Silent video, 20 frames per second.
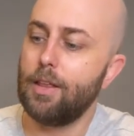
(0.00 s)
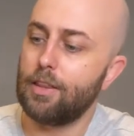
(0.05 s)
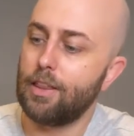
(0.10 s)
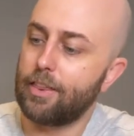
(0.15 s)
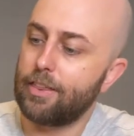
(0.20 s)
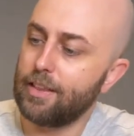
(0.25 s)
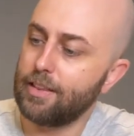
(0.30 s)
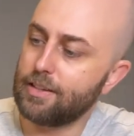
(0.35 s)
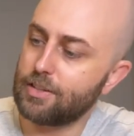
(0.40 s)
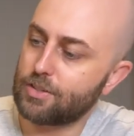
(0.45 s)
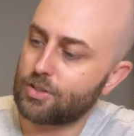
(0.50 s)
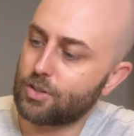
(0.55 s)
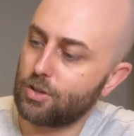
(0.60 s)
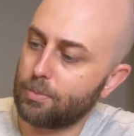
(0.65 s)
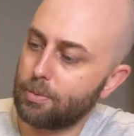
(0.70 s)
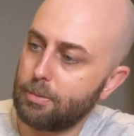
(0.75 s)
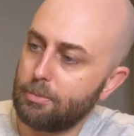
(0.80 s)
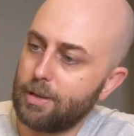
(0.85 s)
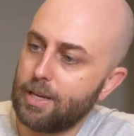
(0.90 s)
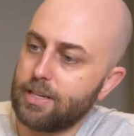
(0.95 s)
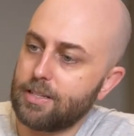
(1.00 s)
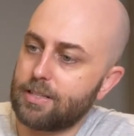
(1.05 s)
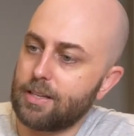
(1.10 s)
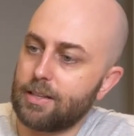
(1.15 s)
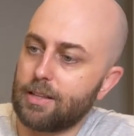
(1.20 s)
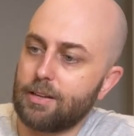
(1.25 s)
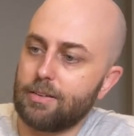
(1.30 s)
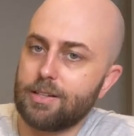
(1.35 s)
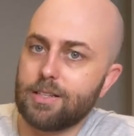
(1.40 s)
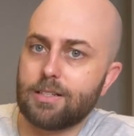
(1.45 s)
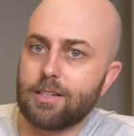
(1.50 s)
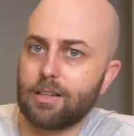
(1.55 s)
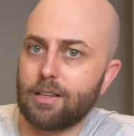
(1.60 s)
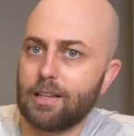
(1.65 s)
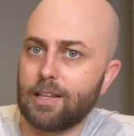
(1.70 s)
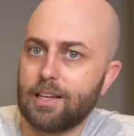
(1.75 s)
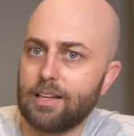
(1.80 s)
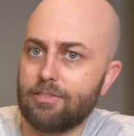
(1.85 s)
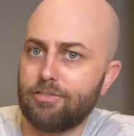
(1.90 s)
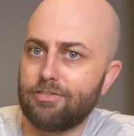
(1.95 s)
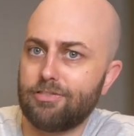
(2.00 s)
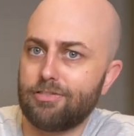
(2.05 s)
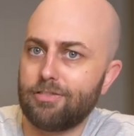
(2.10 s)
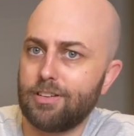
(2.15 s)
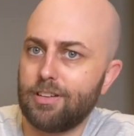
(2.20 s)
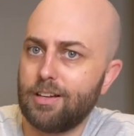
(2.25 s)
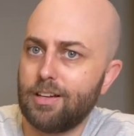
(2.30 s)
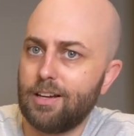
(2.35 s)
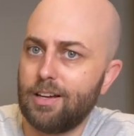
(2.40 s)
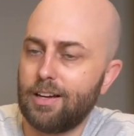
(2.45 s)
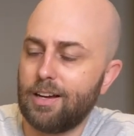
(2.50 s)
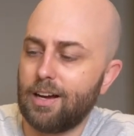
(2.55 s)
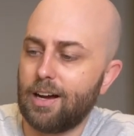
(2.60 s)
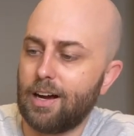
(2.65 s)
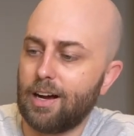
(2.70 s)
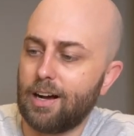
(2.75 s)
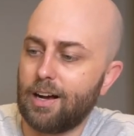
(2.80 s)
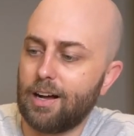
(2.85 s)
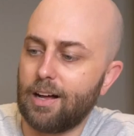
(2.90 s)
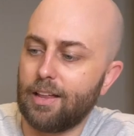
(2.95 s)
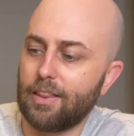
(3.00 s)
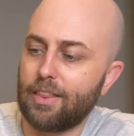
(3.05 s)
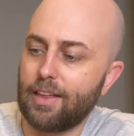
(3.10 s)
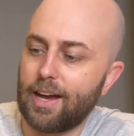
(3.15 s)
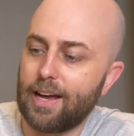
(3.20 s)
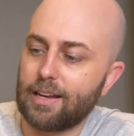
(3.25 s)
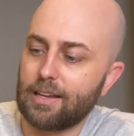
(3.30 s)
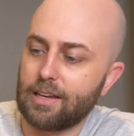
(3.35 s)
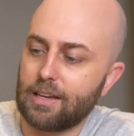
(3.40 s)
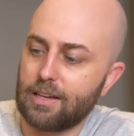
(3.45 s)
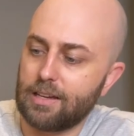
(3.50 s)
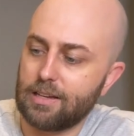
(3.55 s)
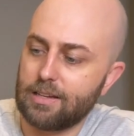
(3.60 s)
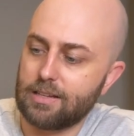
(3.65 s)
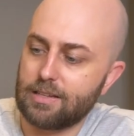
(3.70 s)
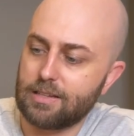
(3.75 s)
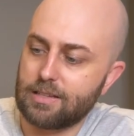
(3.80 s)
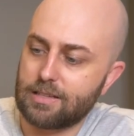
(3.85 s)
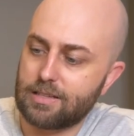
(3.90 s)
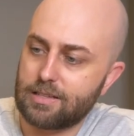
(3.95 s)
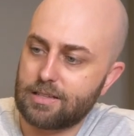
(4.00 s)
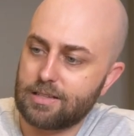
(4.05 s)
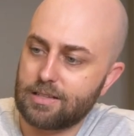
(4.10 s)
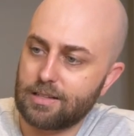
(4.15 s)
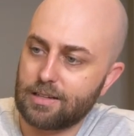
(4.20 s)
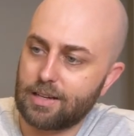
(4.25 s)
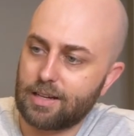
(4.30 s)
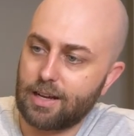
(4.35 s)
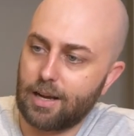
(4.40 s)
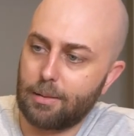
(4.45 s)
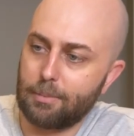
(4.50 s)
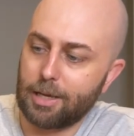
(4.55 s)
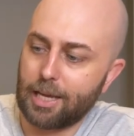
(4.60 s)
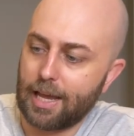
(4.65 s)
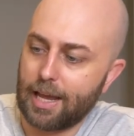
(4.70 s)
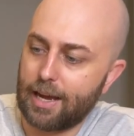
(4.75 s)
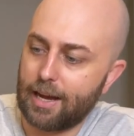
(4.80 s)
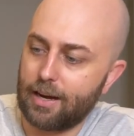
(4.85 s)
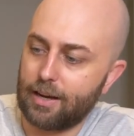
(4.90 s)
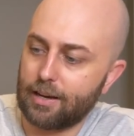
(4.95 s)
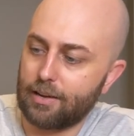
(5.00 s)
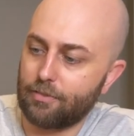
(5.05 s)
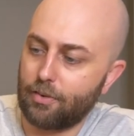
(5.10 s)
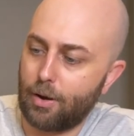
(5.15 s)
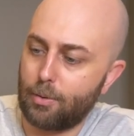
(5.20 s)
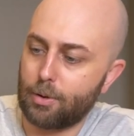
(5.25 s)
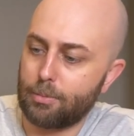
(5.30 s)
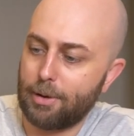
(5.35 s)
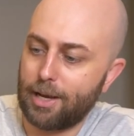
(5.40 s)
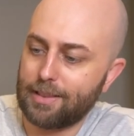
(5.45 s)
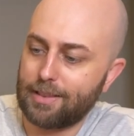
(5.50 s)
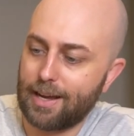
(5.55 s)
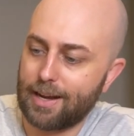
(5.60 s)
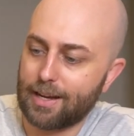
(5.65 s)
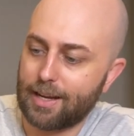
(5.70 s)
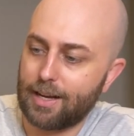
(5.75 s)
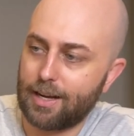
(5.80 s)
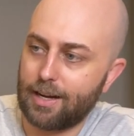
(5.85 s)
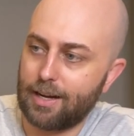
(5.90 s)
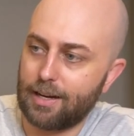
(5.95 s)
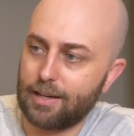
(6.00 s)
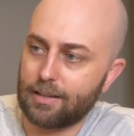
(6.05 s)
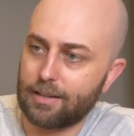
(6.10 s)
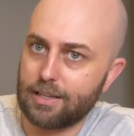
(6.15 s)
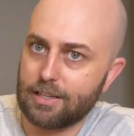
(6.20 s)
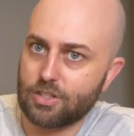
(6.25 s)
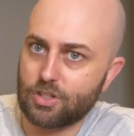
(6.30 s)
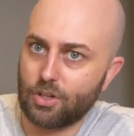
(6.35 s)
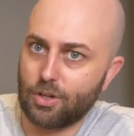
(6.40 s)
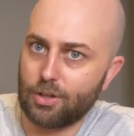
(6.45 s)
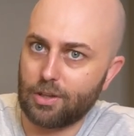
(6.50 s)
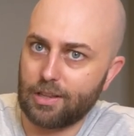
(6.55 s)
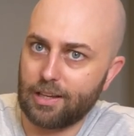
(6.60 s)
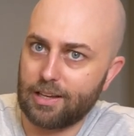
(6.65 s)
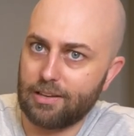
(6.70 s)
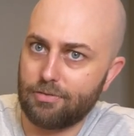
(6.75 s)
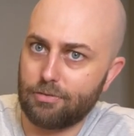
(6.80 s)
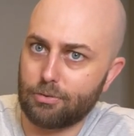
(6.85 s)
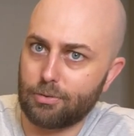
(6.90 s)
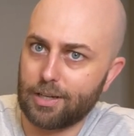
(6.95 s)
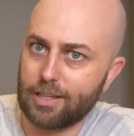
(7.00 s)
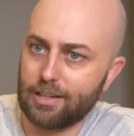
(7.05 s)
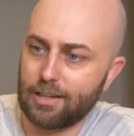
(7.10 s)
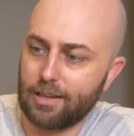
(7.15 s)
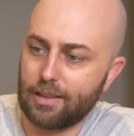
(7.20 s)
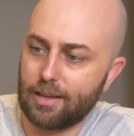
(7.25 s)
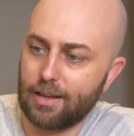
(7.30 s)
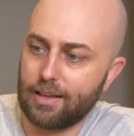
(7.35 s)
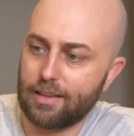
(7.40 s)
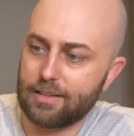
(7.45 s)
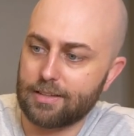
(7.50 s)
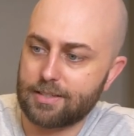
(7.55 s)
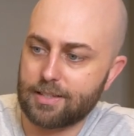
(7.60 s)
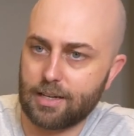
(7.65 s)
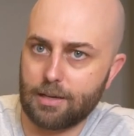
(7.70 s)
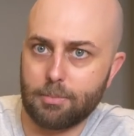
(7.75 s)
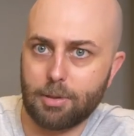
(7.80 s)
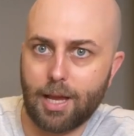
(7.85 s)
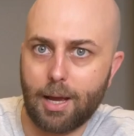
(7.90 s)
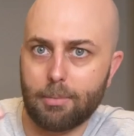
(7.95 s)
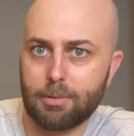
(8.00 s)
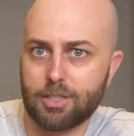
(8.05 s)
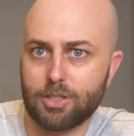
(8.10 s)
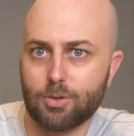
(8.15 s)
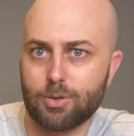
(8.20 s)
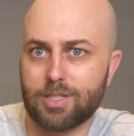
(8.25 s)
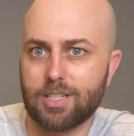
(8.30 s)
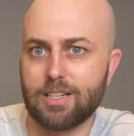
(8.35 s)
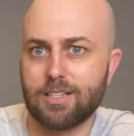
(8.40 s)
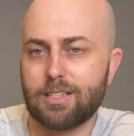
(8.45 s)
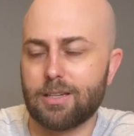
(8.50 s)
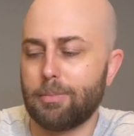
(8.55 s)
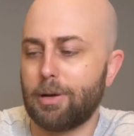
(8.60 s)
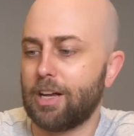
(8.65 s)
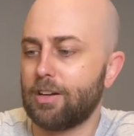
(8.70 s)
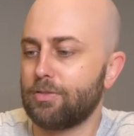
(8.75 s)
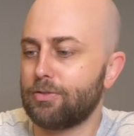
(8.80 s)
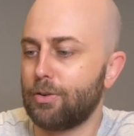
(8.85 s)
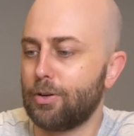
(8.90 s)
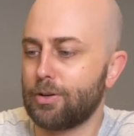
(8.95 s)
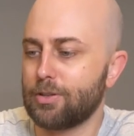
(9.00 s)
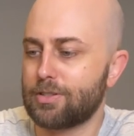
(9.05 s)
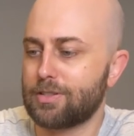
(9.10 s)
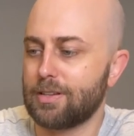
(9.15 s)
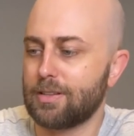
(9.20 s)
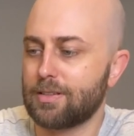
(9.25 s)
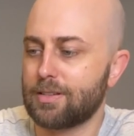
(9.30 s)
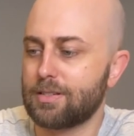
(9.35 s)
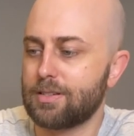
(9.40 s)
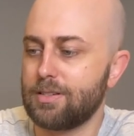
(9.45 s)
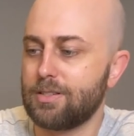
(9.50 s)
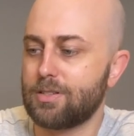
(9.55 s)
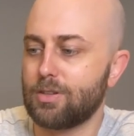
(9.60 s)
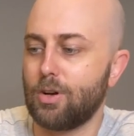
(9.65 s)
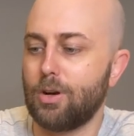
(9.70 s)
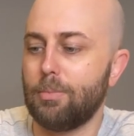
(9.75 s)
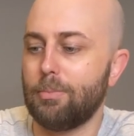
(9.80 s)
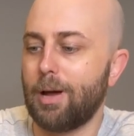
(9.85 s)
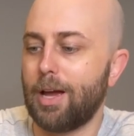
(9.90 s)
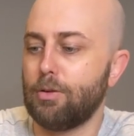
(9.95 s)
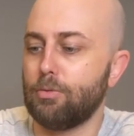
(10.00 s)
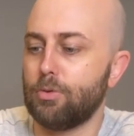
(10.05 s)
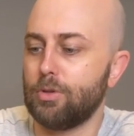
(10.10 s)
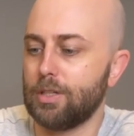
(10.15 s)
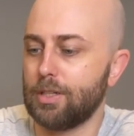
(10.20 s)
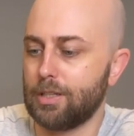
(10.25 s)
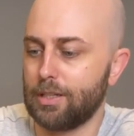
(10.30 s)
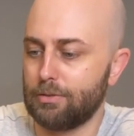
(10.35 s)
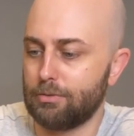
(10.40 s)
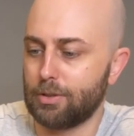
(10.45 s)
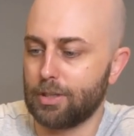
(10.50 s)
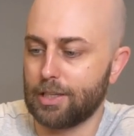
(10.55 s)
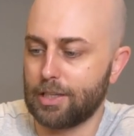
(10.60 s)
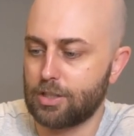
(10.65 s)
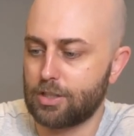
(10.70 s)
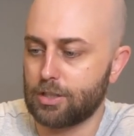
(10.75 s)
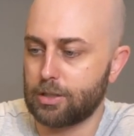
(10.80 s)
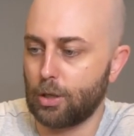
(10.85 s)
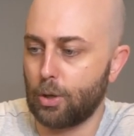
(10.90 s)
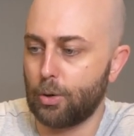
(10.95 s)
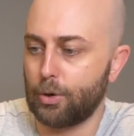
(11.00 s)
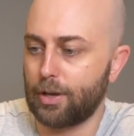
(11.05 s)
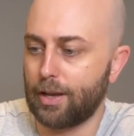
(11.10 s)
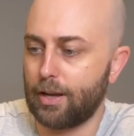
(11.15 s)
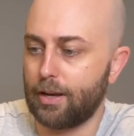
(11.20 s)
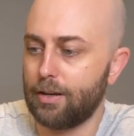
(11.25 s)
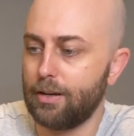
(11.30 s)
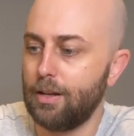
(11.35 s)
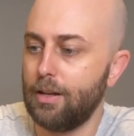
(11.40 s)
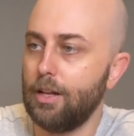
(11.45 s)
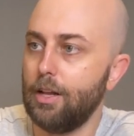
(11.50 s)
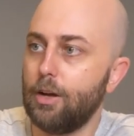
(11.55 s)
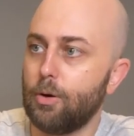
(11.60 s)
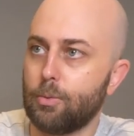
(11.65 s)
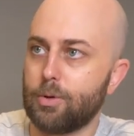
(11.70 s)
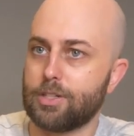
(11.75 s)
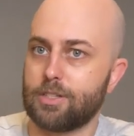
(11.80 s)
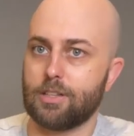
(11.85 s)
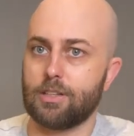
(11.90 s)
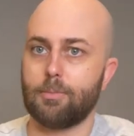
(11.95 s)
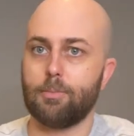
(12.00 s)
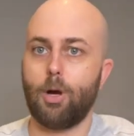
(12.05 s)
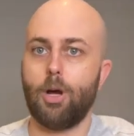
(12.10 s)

The thing that's stopping me is that there isn't a leaf that is coming out. If I were to make that cut, there's no leaf really there that's gonna be able to do a decent amount of photosynthesis, so it may really, really slow down. Whereas at the